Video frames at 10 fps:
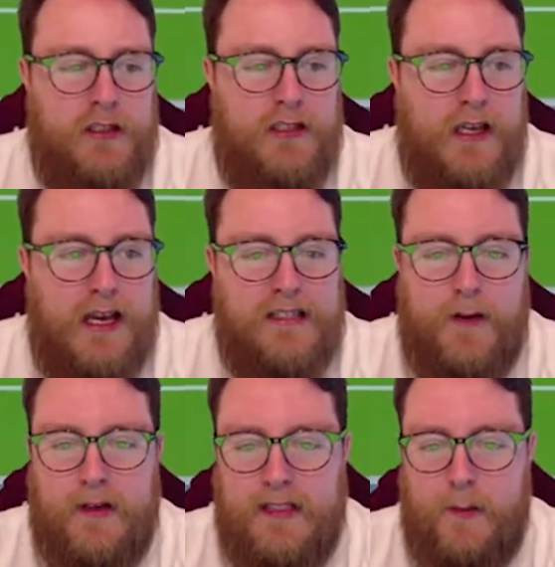So yeah,
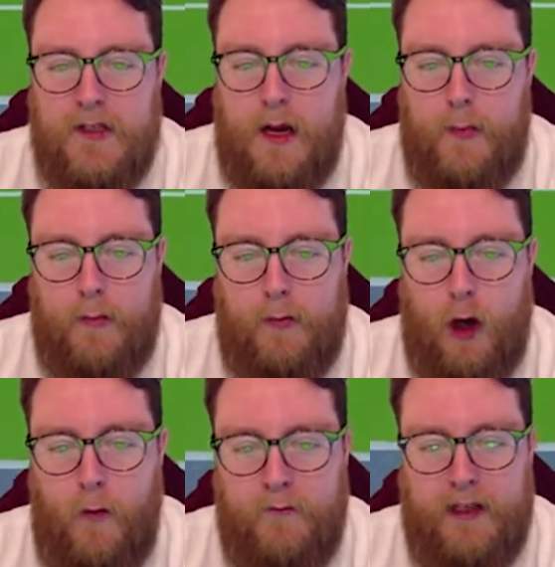Savic steps up,
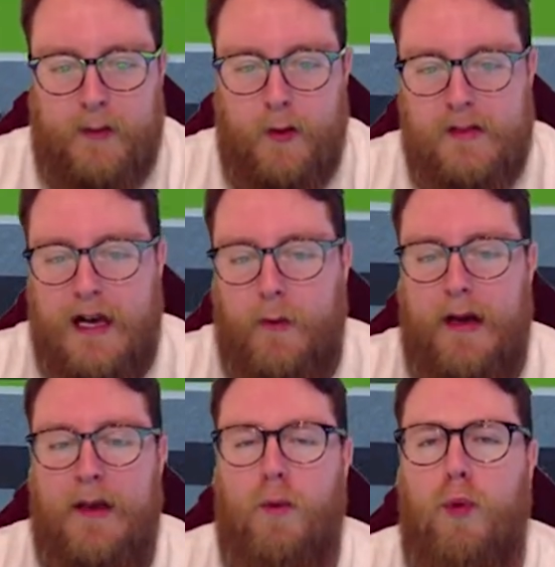confidently puts that
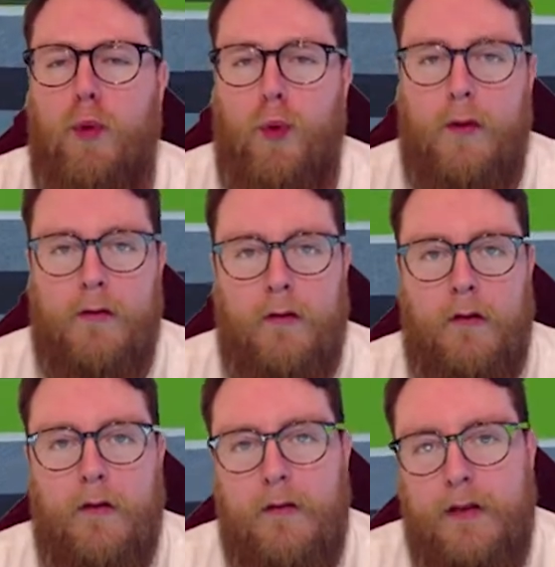away.
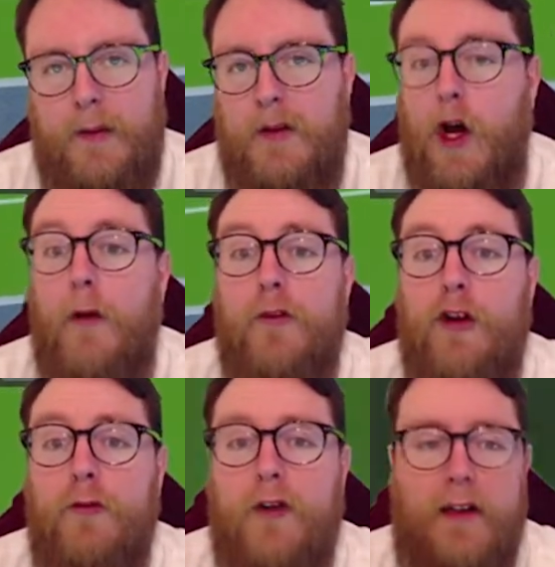Keeper dived
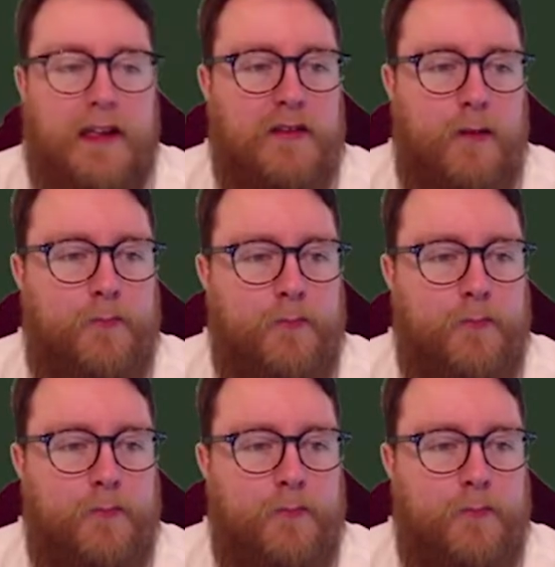too far that time.